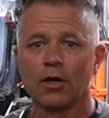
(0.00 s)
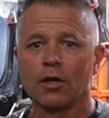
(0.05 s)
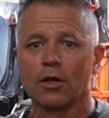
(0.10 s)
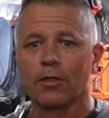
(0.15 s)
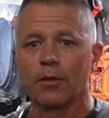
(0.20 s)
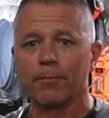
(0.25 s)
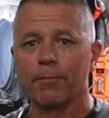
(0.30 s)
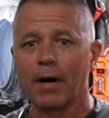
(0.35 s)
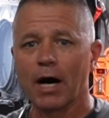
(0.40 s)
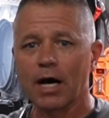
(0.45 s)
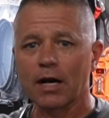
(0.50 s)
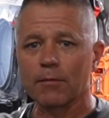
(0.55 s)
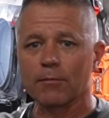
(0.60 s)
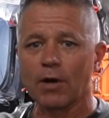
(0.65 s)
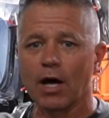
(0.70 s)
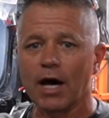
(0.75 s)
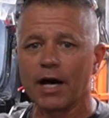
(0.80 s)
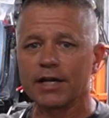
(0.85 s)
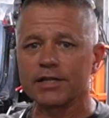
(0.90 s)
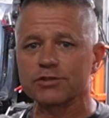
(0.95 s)
The bottom
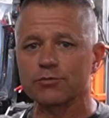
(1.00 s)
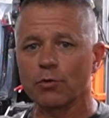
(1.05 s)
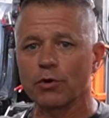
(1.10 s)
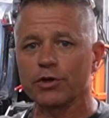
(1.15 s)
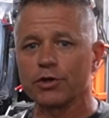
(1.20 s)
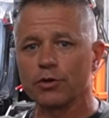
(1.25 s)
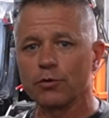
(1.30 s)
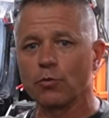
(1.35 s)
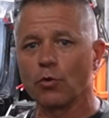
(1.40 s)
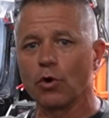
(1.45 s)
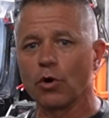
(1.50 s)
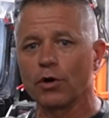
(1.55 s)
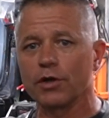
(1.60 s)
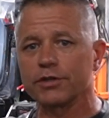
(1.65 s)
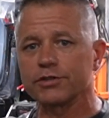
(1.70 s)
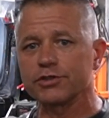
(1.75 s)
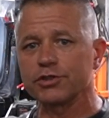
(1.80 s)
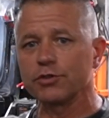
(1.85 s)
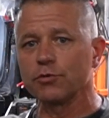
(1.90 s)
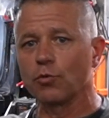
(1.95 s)
line is what you want
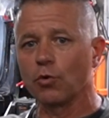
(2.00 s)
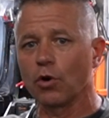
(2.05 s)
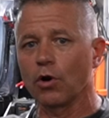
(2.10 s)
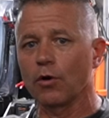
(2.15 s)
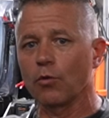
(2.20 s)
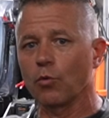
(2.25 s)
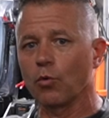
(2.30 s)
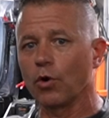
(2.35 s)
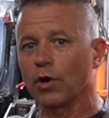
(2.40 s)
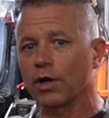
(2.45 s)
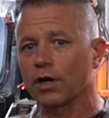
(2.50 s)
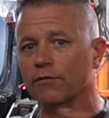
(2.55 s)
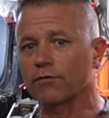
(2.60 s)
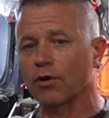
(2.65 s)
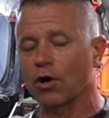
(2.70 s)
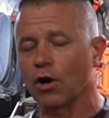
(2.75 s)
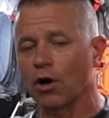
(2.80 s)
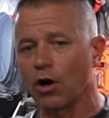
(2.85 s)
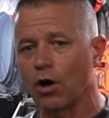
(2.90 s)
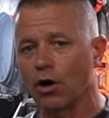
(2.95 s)
is you want
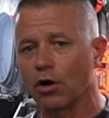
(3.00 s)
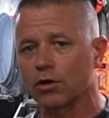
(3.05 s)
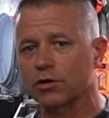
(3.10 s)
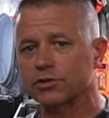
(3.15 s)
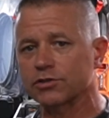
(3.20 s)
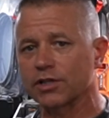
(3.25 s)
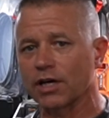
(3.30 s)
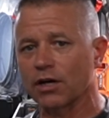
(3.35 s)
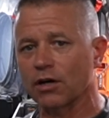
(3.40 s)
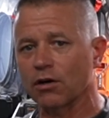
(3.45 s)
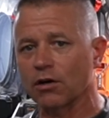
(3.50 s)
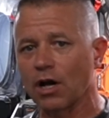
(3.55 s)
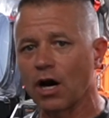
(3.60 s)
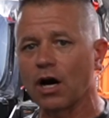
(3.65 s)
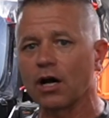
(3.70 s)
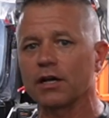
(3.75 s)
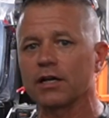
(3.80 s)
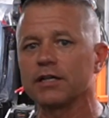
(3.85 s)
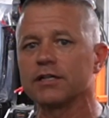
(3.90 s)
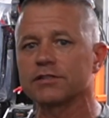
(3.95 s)
whatever hogs that are
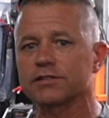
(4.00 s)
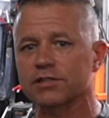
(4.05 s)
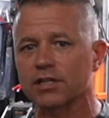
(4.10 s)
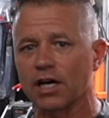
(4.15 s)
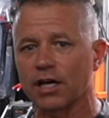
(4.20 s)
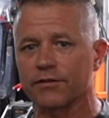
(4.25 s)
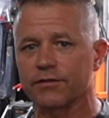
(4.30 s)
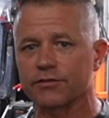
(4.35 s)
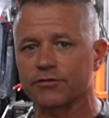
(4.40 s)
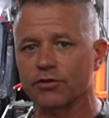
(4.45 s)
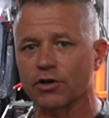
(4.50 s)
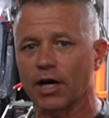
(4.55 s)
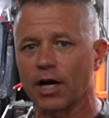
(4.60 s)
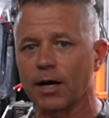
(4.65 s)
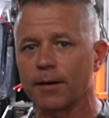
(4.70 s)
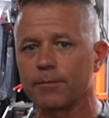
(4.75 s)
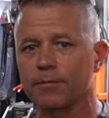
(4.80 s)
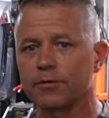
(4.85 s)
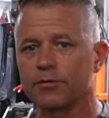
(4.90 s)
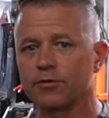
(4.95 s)
not inside the
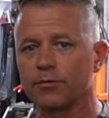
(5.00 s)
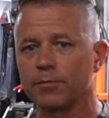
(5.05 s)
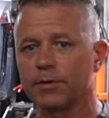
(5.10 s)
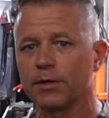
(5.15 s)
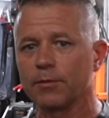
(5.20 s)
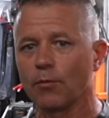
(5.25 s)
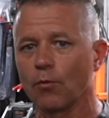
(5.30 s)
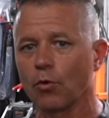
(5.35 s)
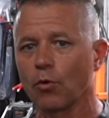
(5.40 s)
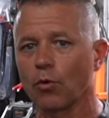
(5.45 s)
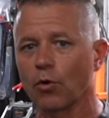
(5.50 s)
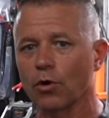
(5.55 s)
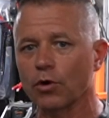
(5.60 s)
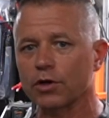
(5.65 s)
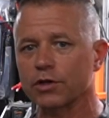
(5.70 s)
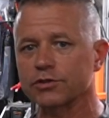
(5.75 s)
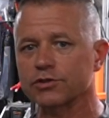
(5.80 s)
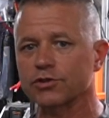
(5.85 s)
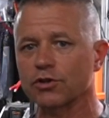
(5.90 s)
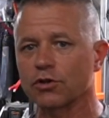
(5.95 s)
trap to be more
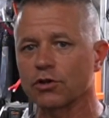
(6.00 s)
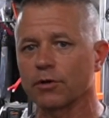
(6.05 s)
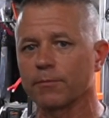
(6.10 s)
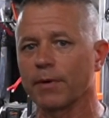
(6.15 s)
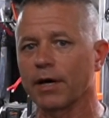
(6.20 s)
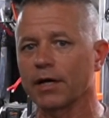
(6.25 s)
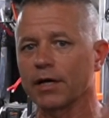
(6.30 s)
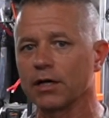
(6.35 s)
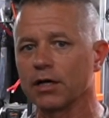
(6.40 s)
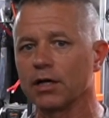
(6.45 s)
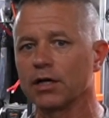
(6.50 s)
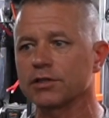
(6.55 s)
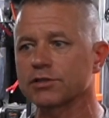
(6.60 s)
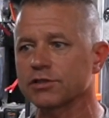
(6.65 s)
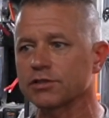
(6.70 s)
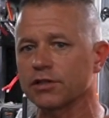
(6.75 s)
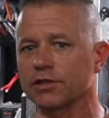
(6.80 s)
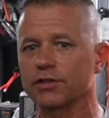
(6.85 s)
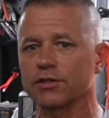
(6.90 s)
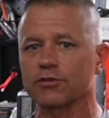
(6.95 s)
concerned about
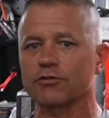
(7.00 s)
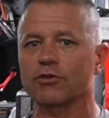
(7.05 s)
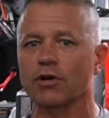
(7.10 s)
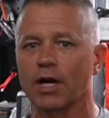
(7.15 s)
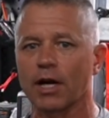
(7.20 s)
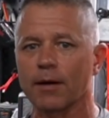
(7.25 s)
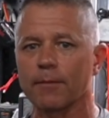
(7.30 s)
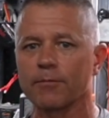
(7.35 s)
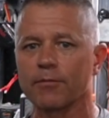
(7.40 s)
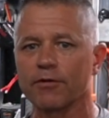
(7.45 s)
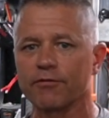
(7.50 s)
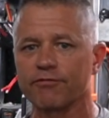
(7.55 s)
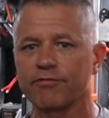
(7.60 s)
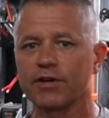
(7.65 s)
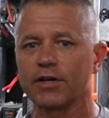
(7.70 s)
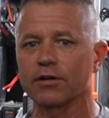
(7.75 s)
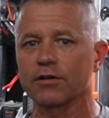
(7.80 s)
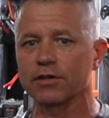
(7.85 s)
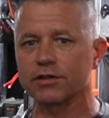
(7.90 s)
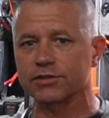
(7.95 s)
us than the trap. The
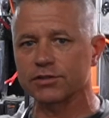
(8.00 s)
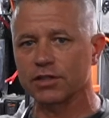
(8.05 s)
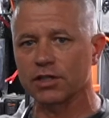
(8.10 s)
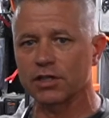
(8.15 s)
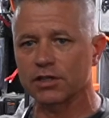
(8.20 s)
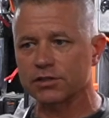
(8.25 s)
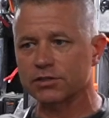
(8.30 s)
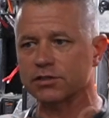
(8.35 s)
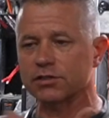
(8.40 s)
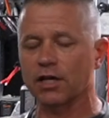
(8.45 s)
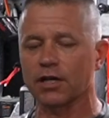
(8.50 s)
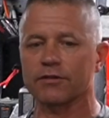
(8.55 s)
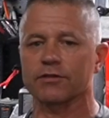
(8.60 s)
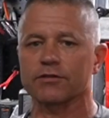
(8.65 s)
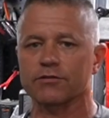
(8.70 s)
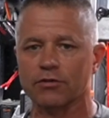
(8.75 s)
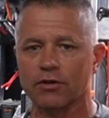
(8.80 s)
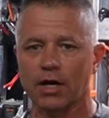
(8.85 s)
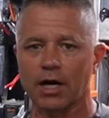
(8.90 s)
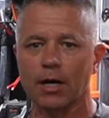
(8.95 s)
fear is us, not the
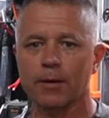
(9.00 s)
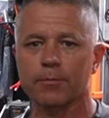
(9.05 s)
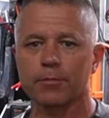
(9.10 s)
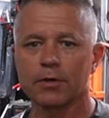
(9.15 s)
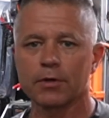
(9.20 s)
trap.